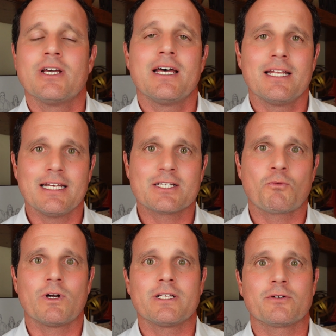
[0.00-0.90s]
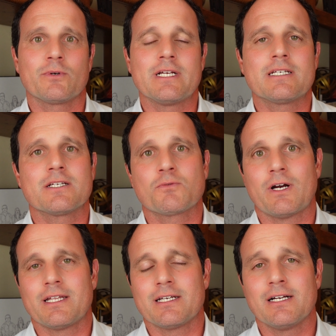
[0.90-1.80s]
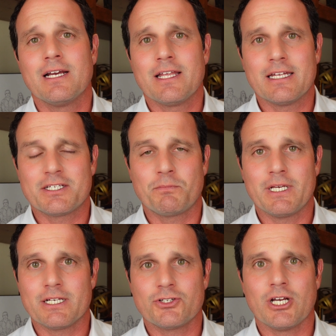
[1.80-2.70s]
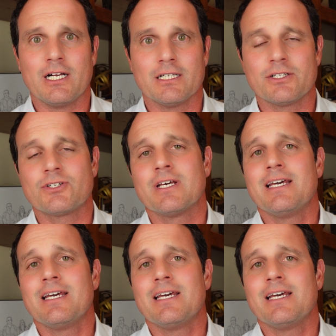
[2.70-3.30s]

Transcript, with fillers: and that's one of the reasons why it's being challenged.